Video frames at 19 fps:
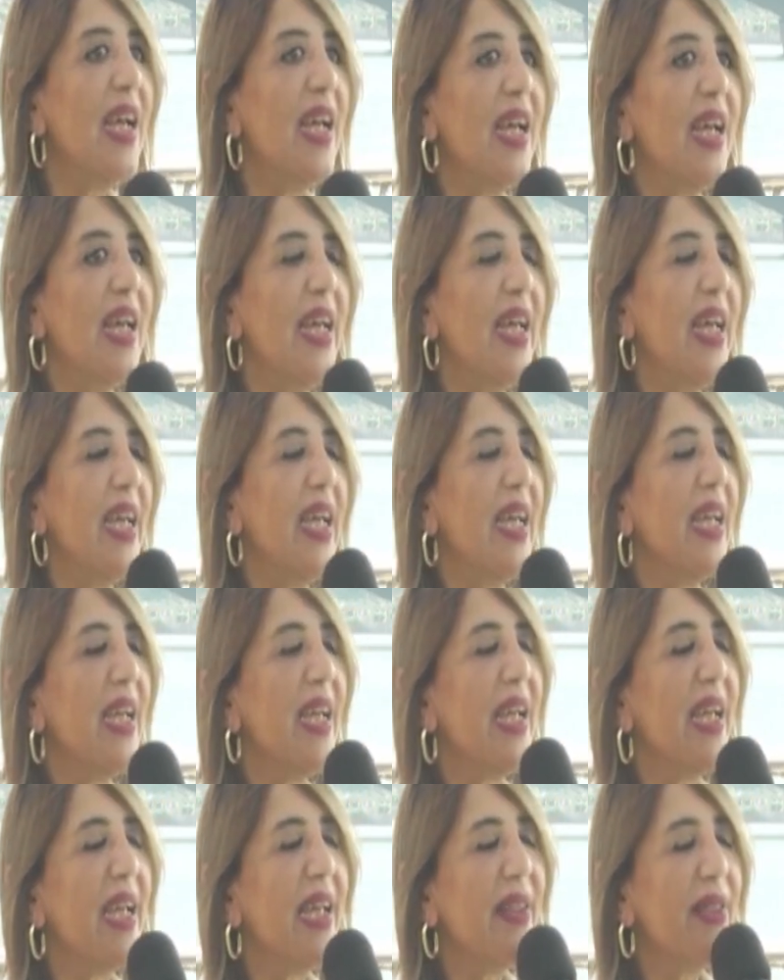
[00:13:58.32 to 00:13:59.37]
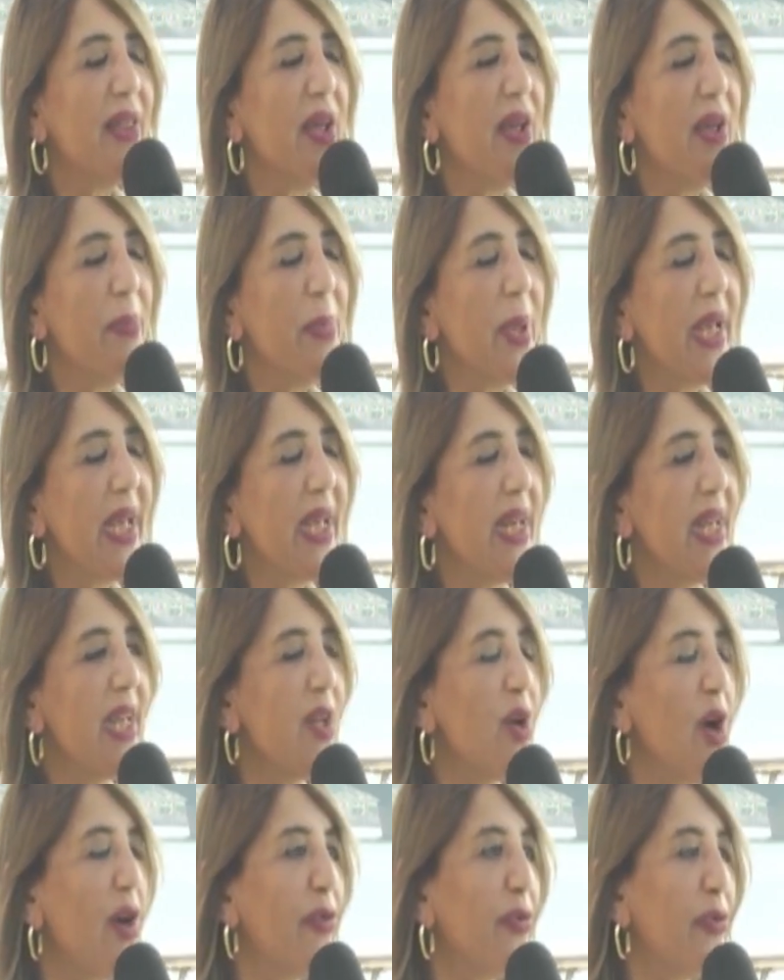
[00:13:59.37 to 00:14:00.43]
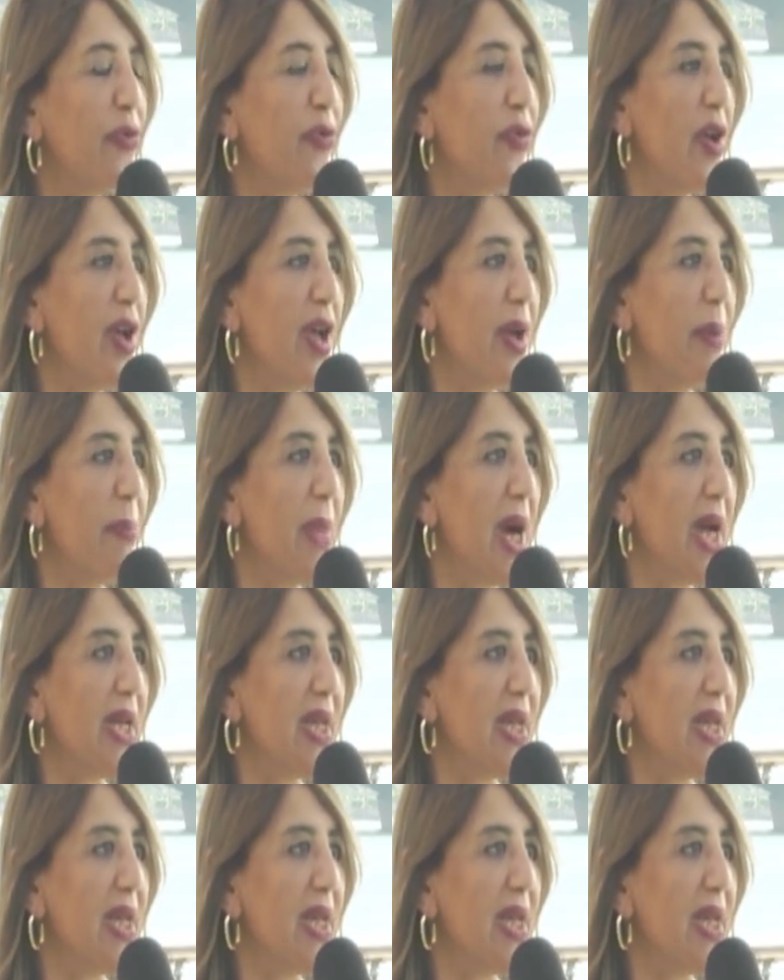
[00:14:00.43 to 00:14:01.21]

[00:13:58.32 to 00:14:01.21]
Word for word: Uh, the beginning of uh, my